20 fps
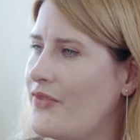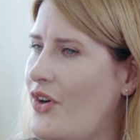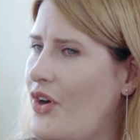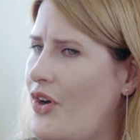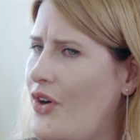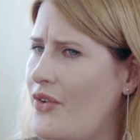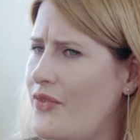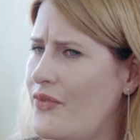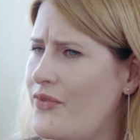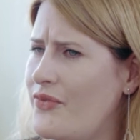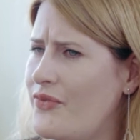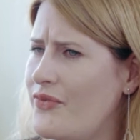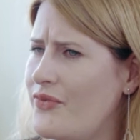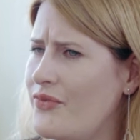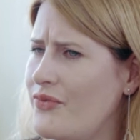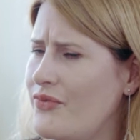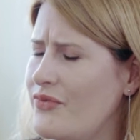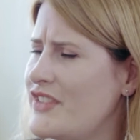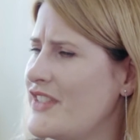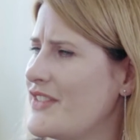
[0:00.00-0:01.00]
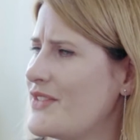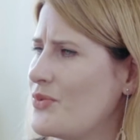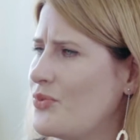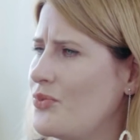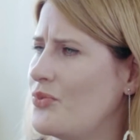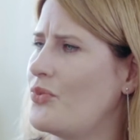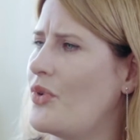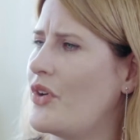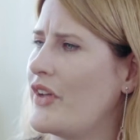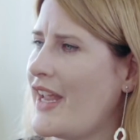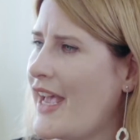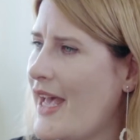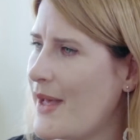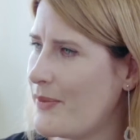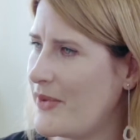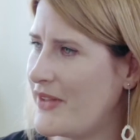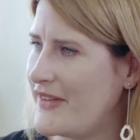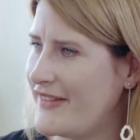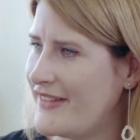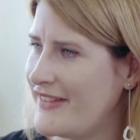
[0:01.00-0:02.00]
of just what
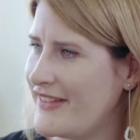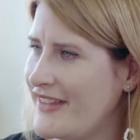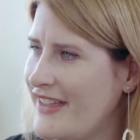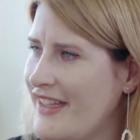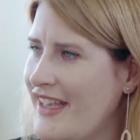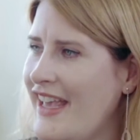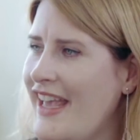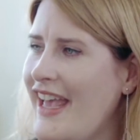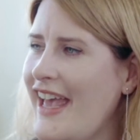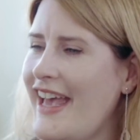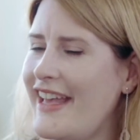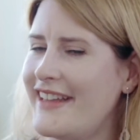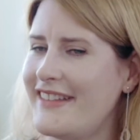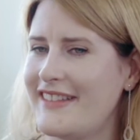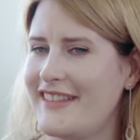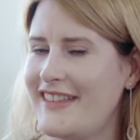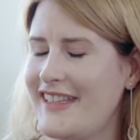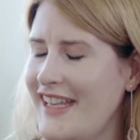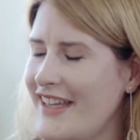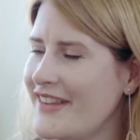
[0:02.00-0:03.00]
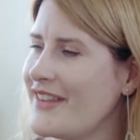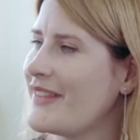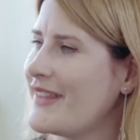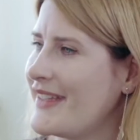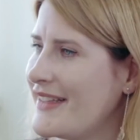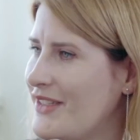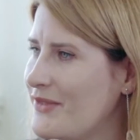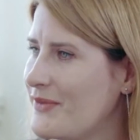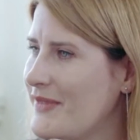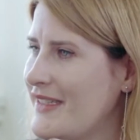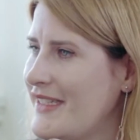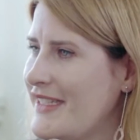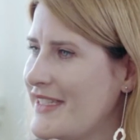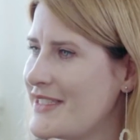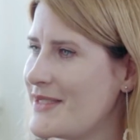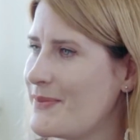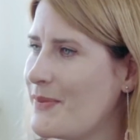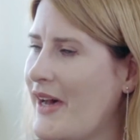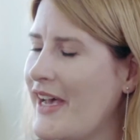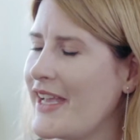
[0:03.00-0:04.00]
happened. And the other thing that really
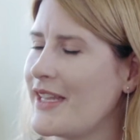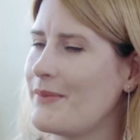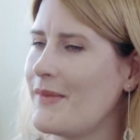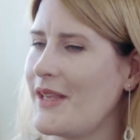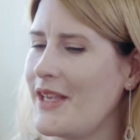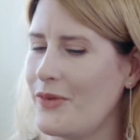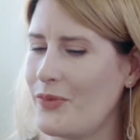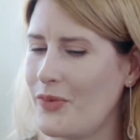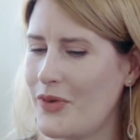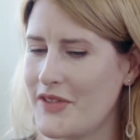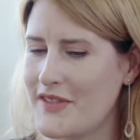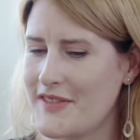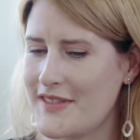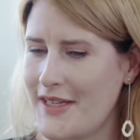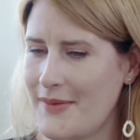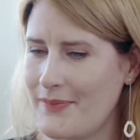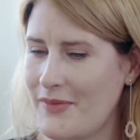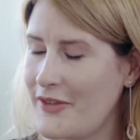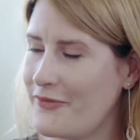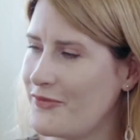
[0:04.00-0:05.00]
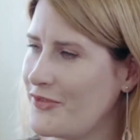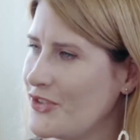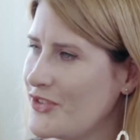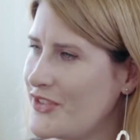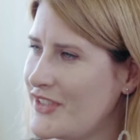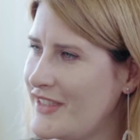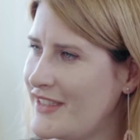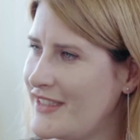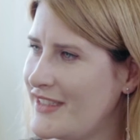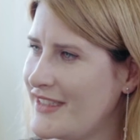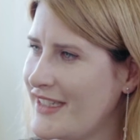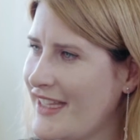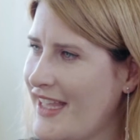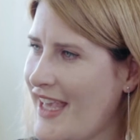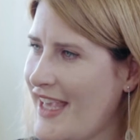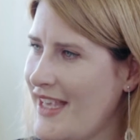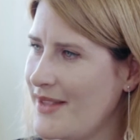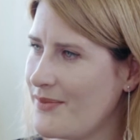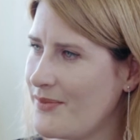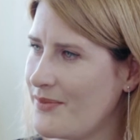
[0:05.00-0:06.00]
inspired me was the fluted
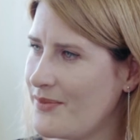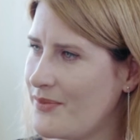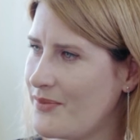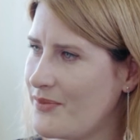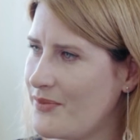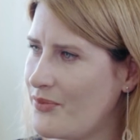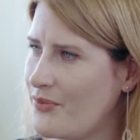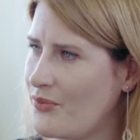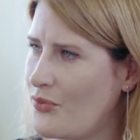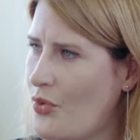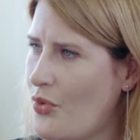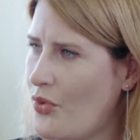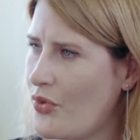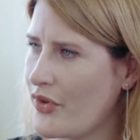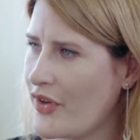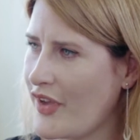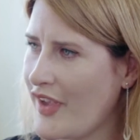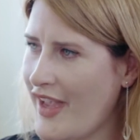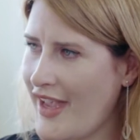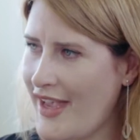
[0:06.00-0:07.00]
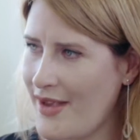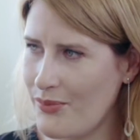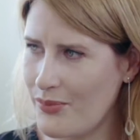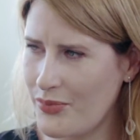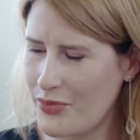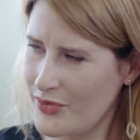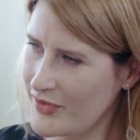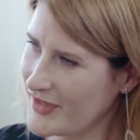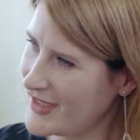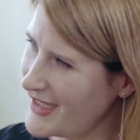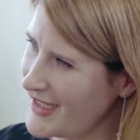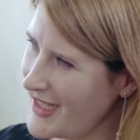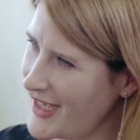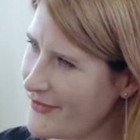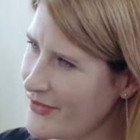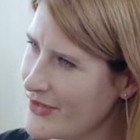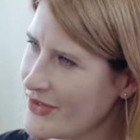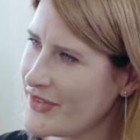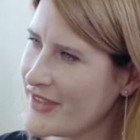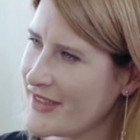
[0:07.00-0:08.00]
Cape walk at Bruni.
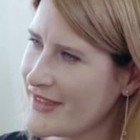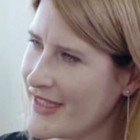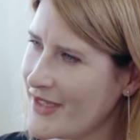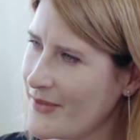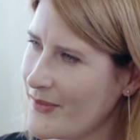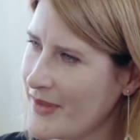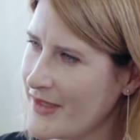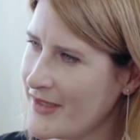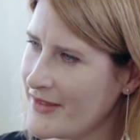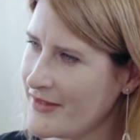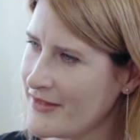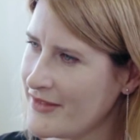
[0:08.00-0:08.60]
Have you done that one?